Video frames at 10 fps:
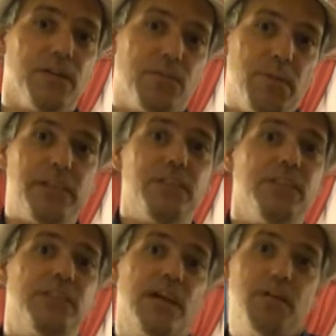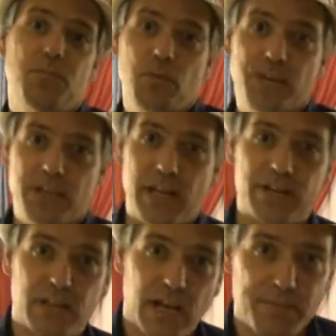So make sure you sign up for an
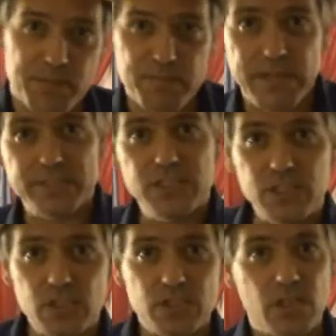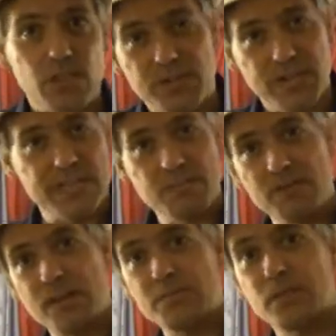account. I'm the Amazing JoJo. That's
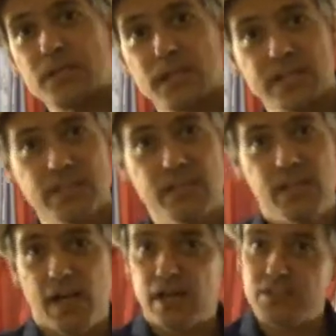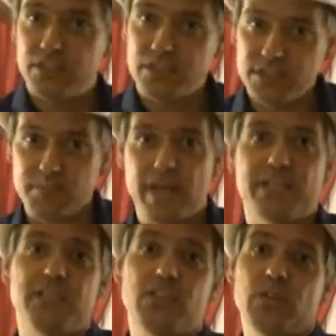my Viper cut. I'll see you at
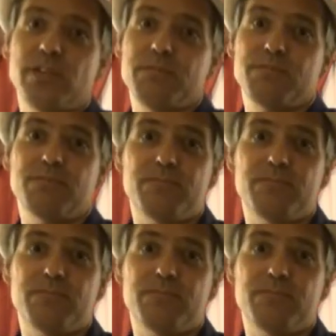Magic Joint.